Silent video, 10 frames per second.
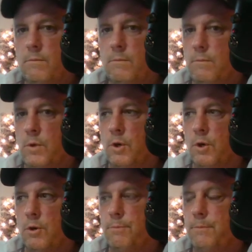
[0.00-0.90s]

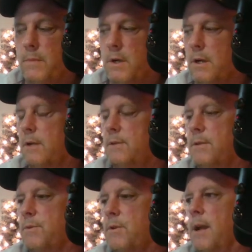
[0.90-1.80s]
your
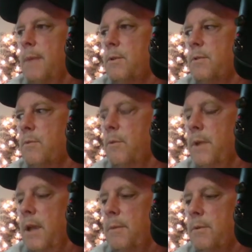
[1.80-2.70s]
subscribers will
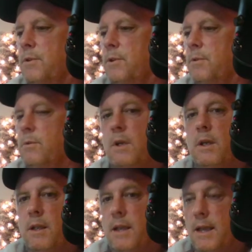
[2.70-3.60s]
be able to
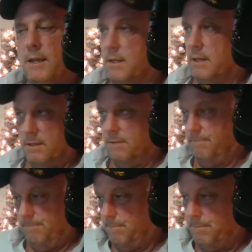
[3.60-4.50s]
access it,
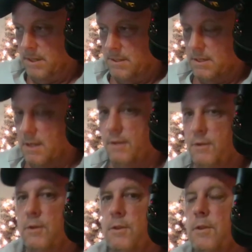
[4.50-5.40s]
based on
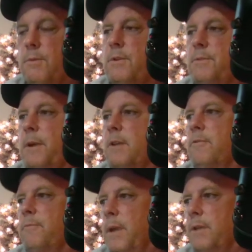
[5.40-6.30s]
the respective
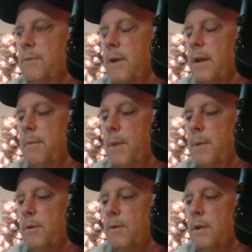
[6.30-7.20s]
Patreon
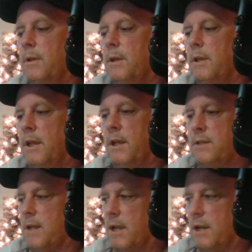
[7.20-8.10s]
people. It's
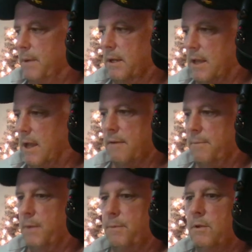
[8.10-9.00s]
not going to be a lot of
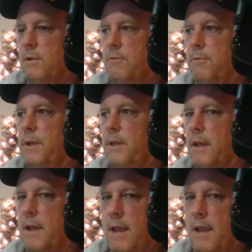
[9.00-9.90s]
people. It will be
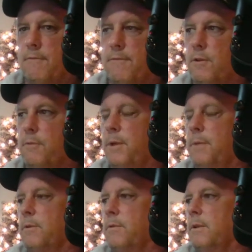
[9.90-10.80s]
like a handful of people.